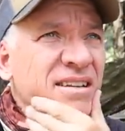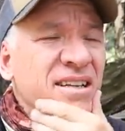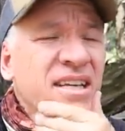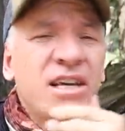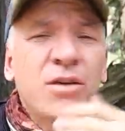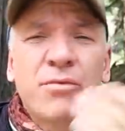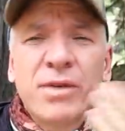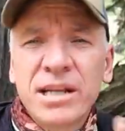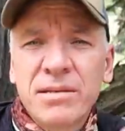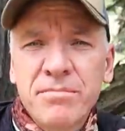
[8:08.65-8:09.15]

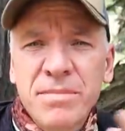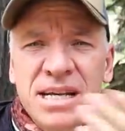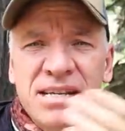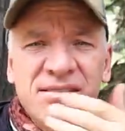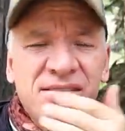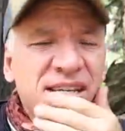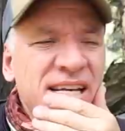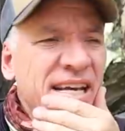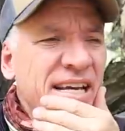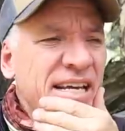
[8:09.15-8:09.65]
he went
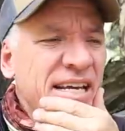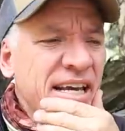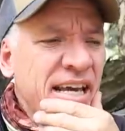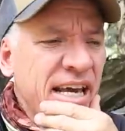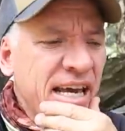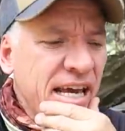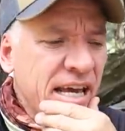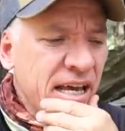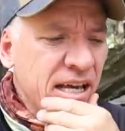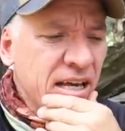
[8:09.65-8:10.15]
missing,
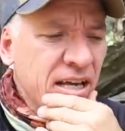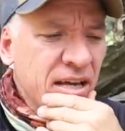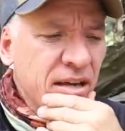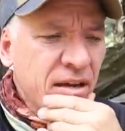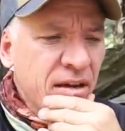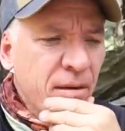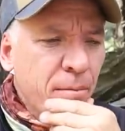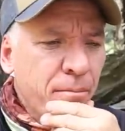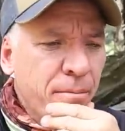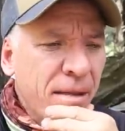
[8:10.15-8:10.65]

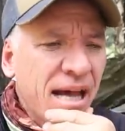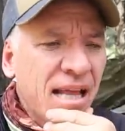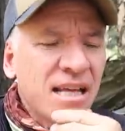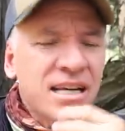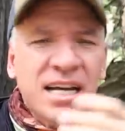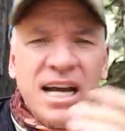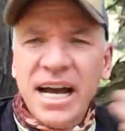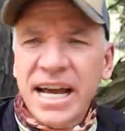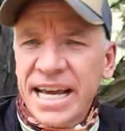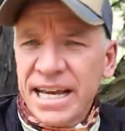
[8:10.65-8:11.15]

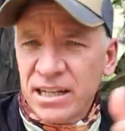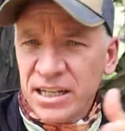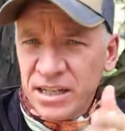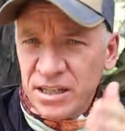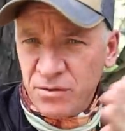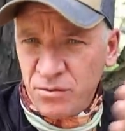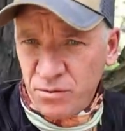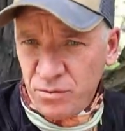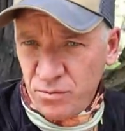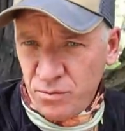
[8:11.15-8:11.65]
Malachi
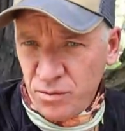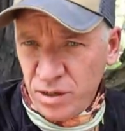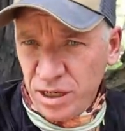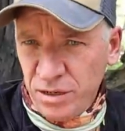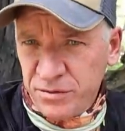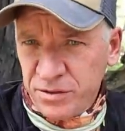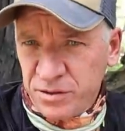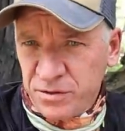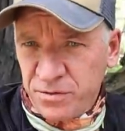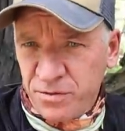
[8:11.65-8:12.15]
and one
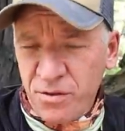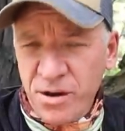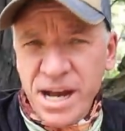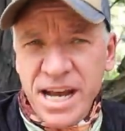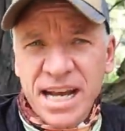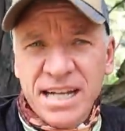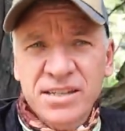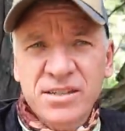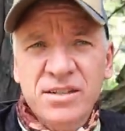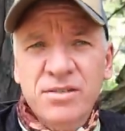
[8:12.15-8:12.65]
of his
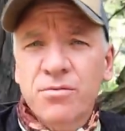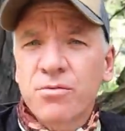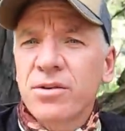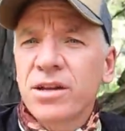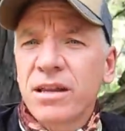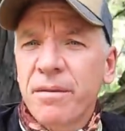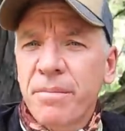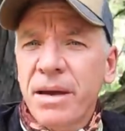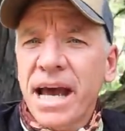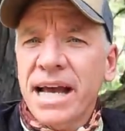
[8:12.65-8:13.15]
friends were
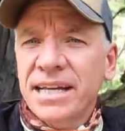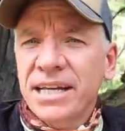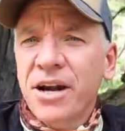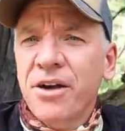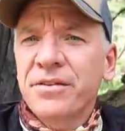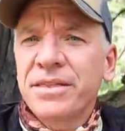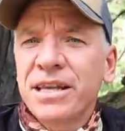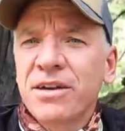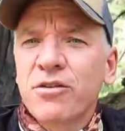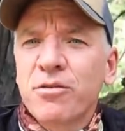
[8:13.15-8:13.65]
in the
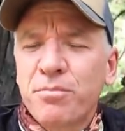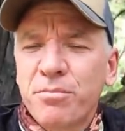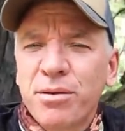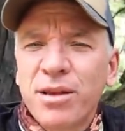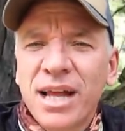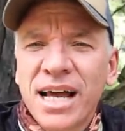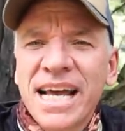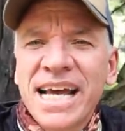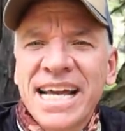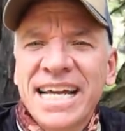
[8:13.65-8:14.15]
backyard and they were
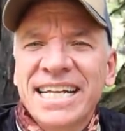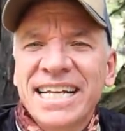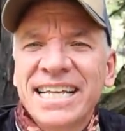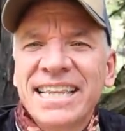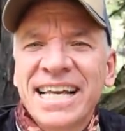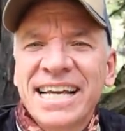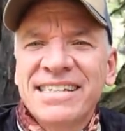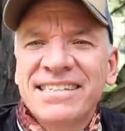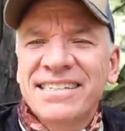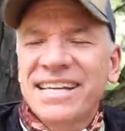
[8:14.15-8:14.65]
playing
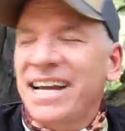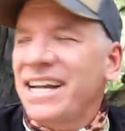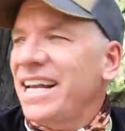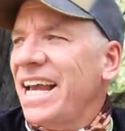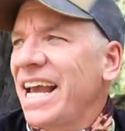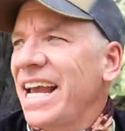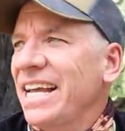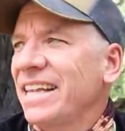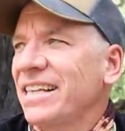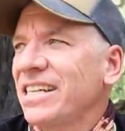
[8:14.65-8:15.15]
and they said,
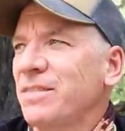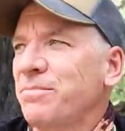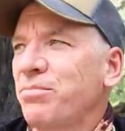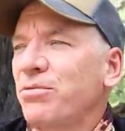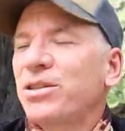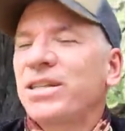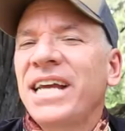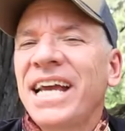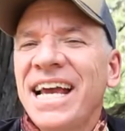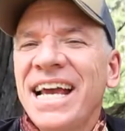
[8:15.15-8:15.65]
hey, let's
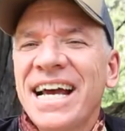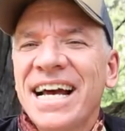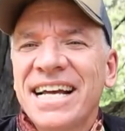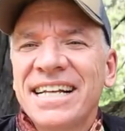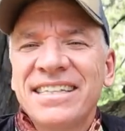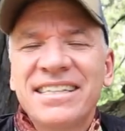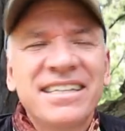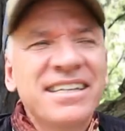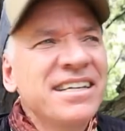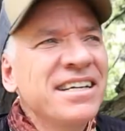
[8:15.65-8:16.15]

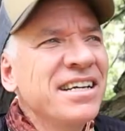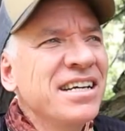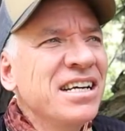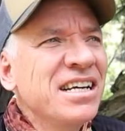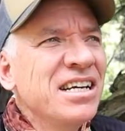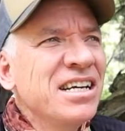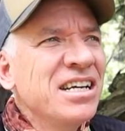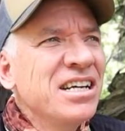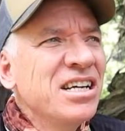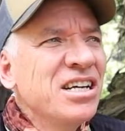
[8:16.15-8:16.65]
pretend
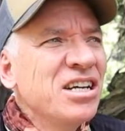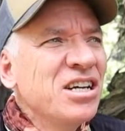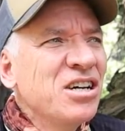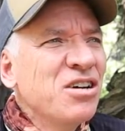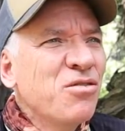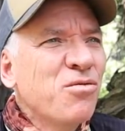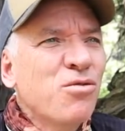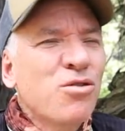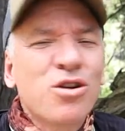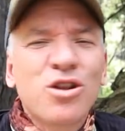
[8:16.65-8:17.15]

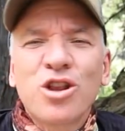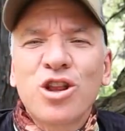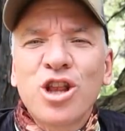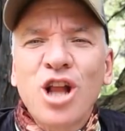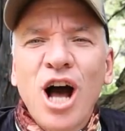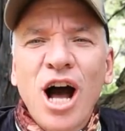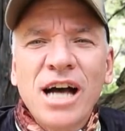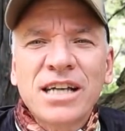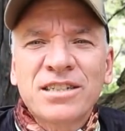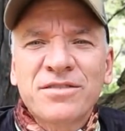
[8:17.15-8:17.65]
we're
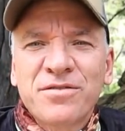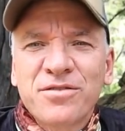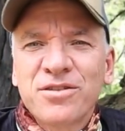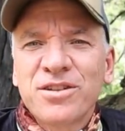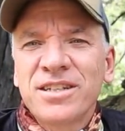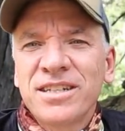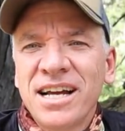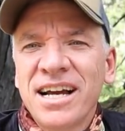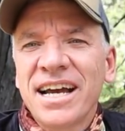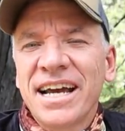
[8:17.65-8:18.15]
lost for
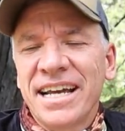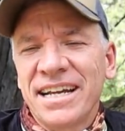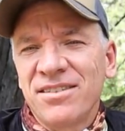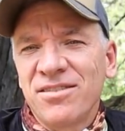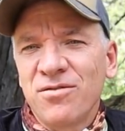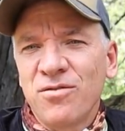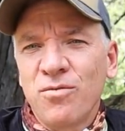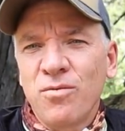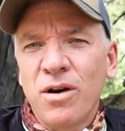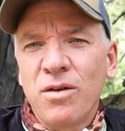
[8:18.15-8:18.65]
the night.
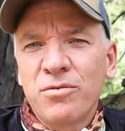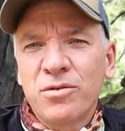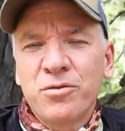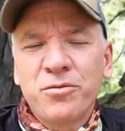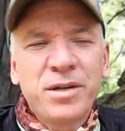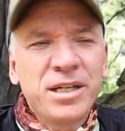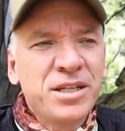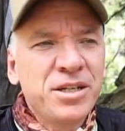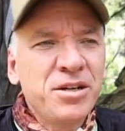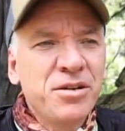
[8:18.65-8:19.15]
What would
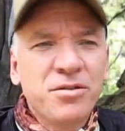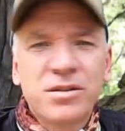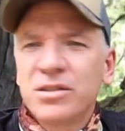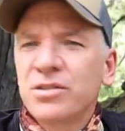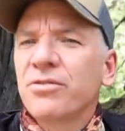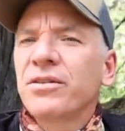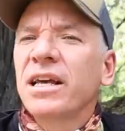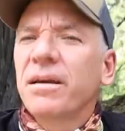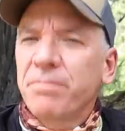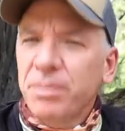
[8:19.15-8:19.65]
we do? And
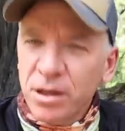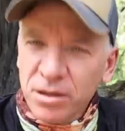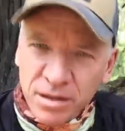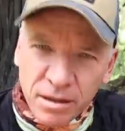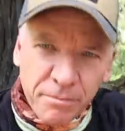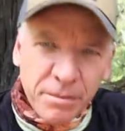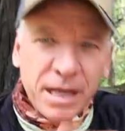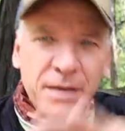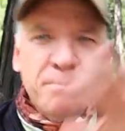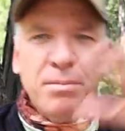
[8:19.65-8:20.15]
so they built
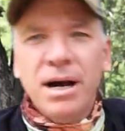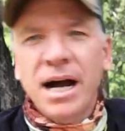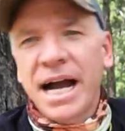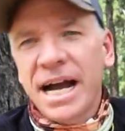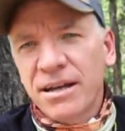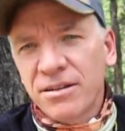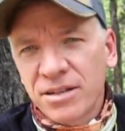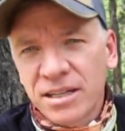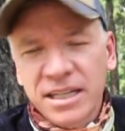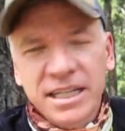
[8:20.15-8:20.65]
a big
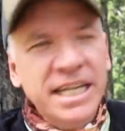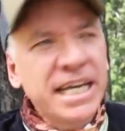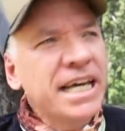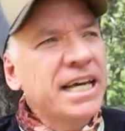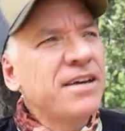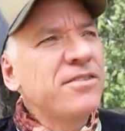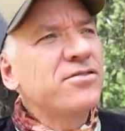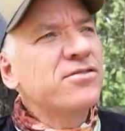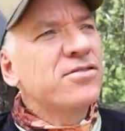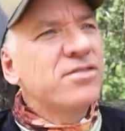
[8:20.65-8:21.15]
pile of
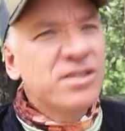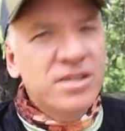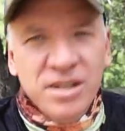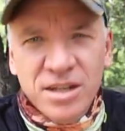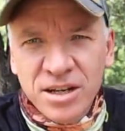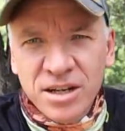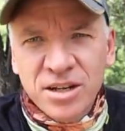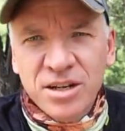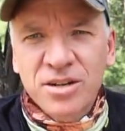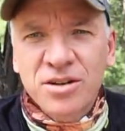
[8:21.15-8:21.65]
leaves,
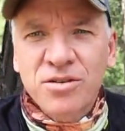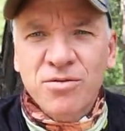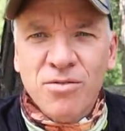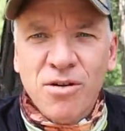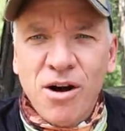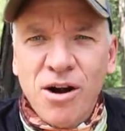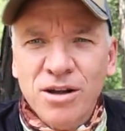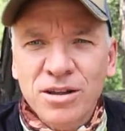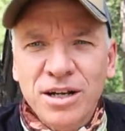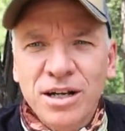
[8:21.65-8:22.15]

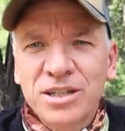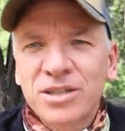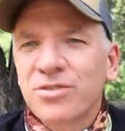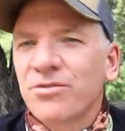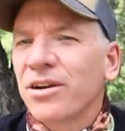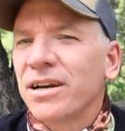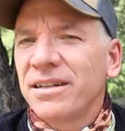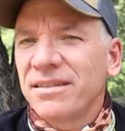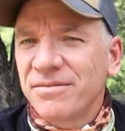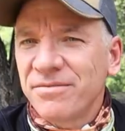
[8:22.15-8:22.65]
crawled
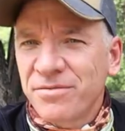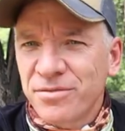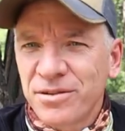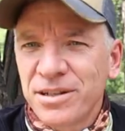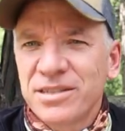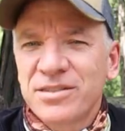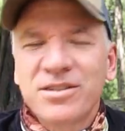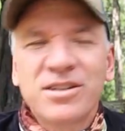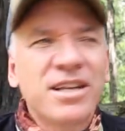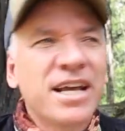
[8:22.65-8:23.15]
under it for
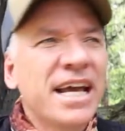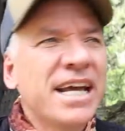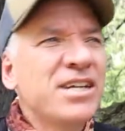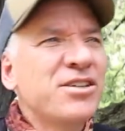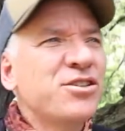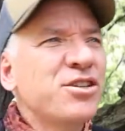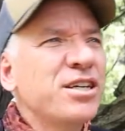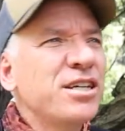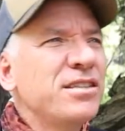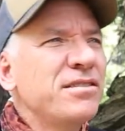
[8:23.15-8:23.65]

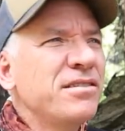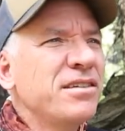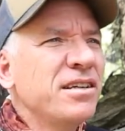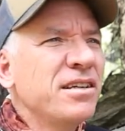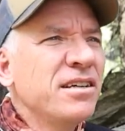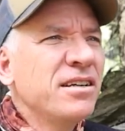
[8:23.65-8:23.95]
insulation,